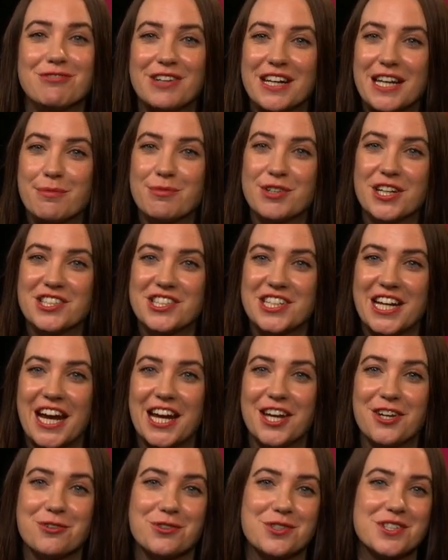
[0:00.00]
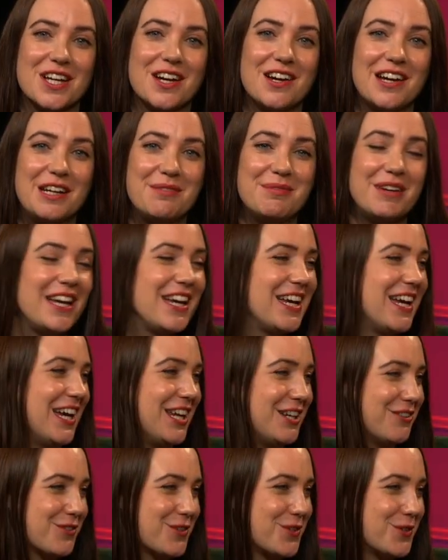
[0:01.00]
Really appreciate your time
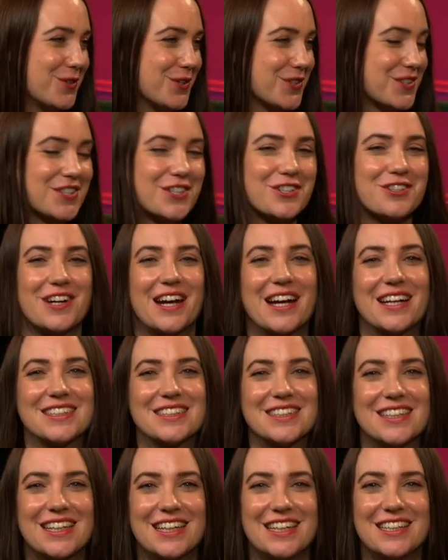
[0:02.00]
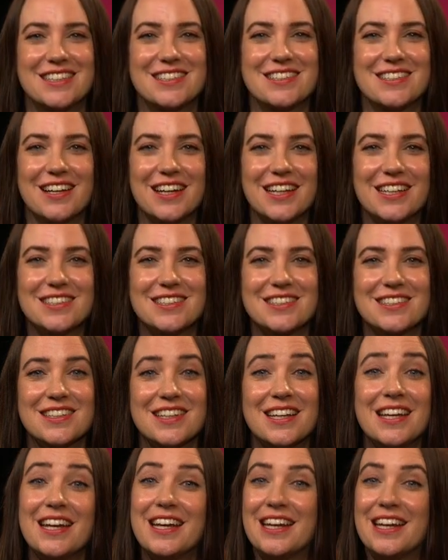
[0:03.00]
and of course Greg's insights.